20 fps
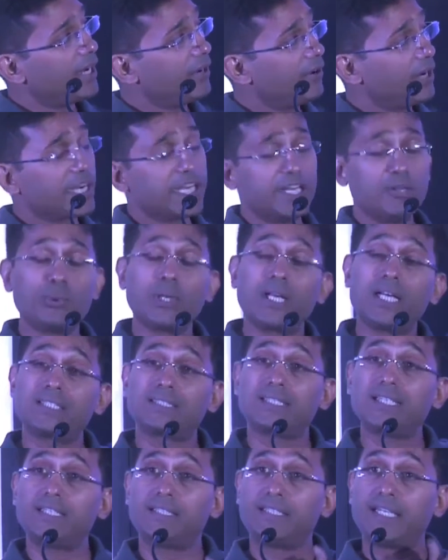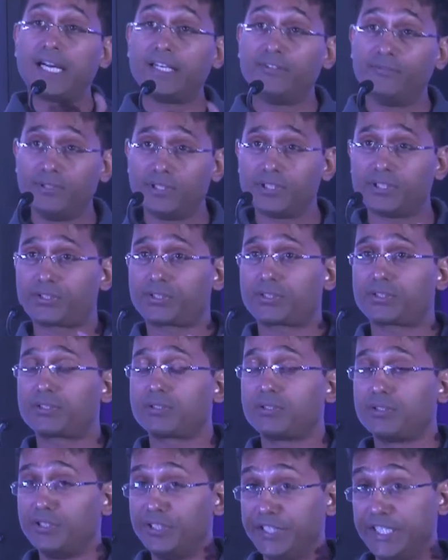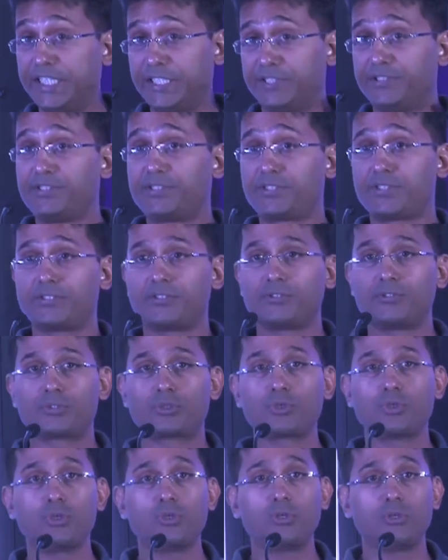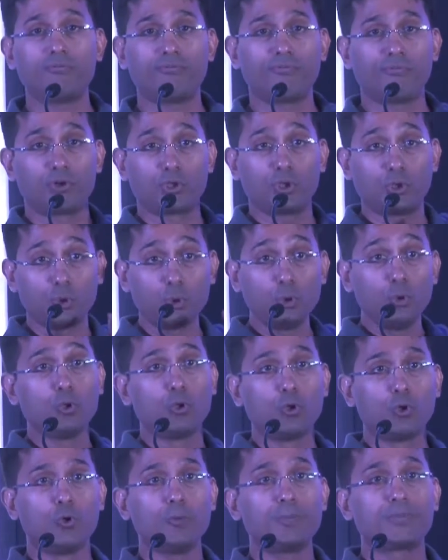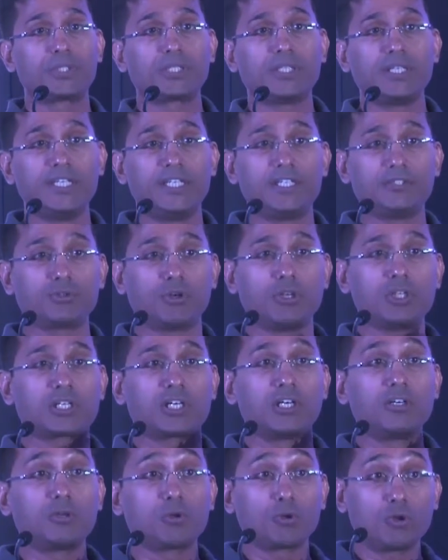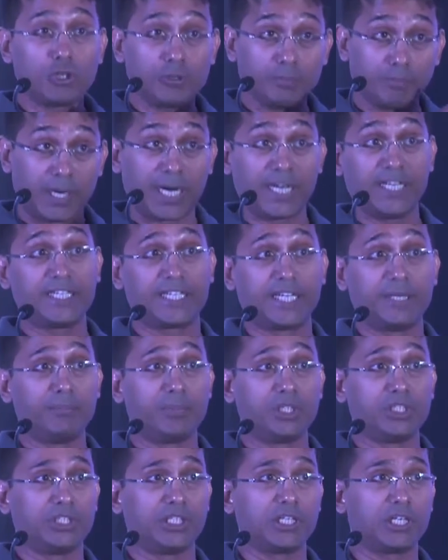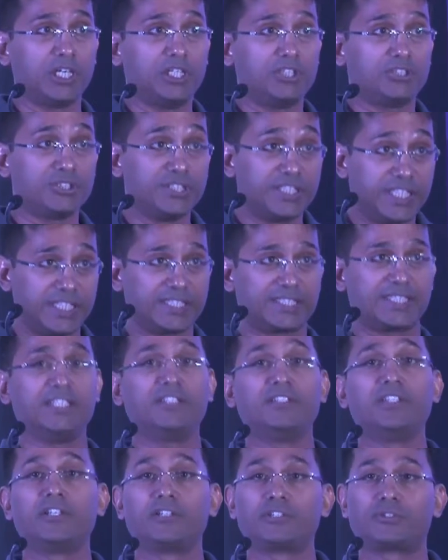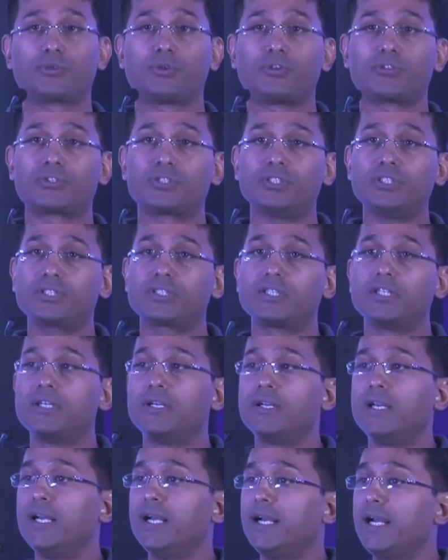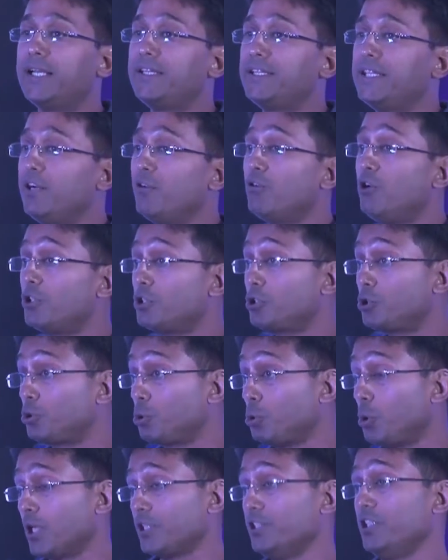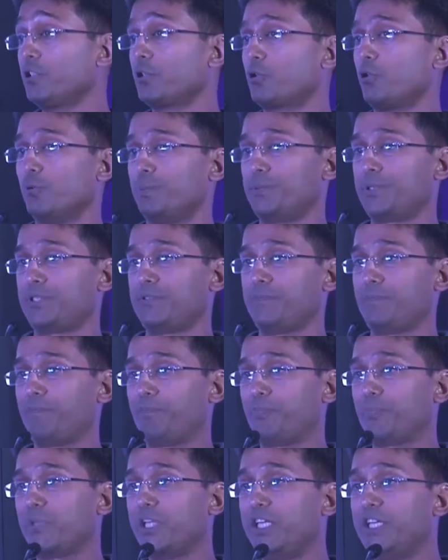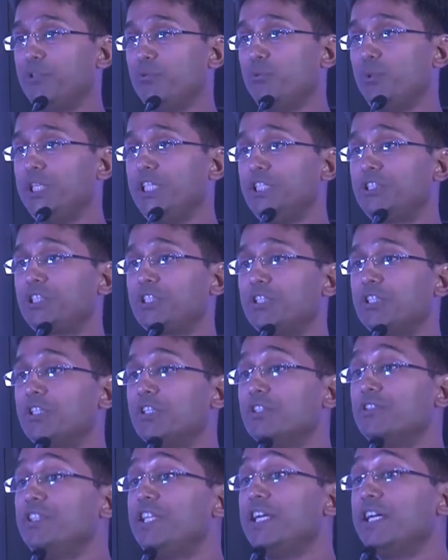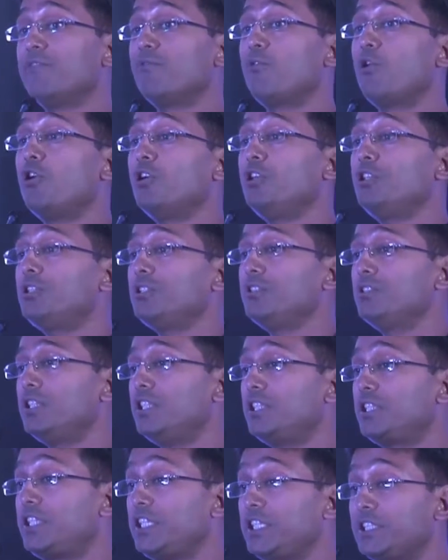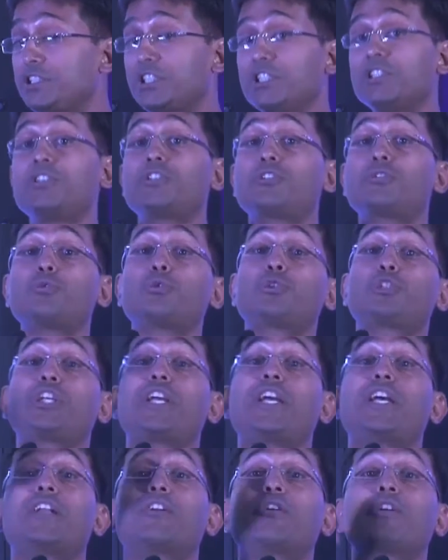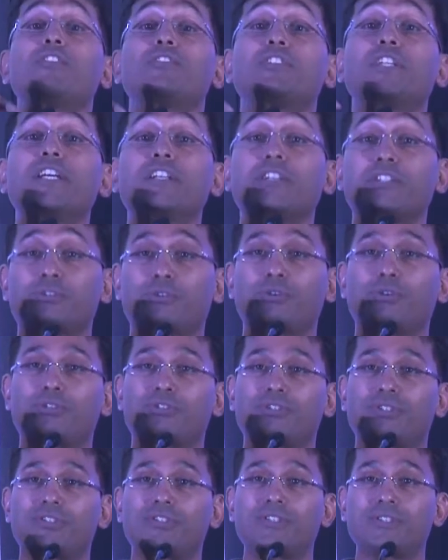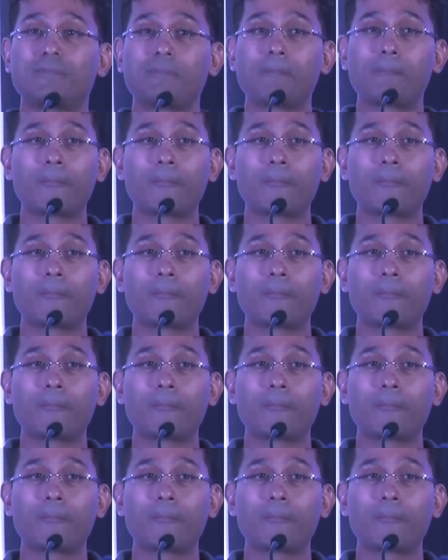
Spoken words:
Again, when I said diverse needs, so for 2 groups, it is all controlled by Cambridge English. They send the resources. And they have got 2 other groups in which they want the teachers to share their resources.